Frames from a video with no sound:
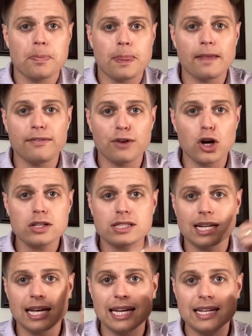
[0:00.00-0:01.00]
The first
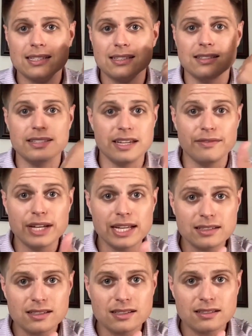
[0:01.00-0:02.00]
is
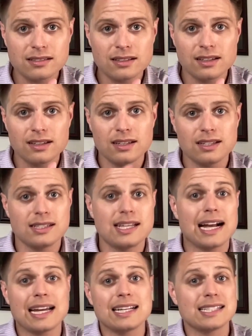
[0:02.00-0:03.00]
dividends,
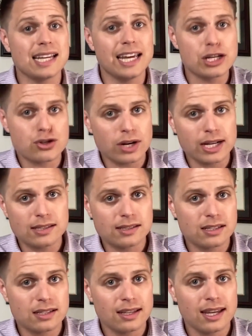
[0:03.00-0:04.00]
second is
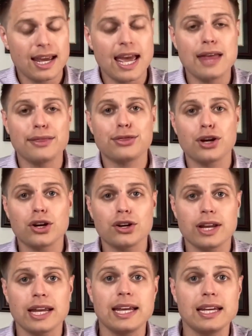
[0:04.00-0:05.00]
interest, and third
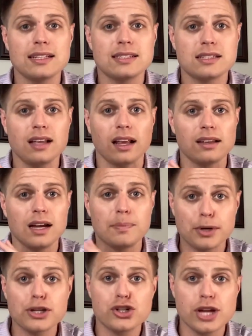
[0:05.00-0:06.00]
is
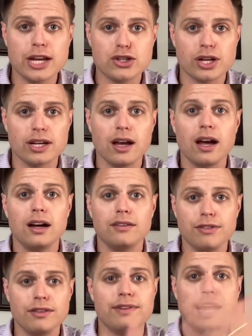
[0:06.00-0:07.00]
appreciation
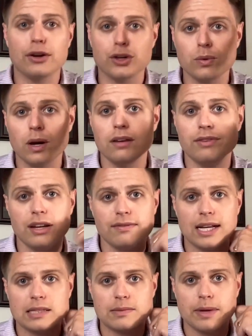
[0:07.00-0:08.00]
of the value of an
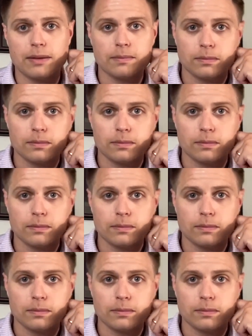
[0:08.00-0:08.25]
investment.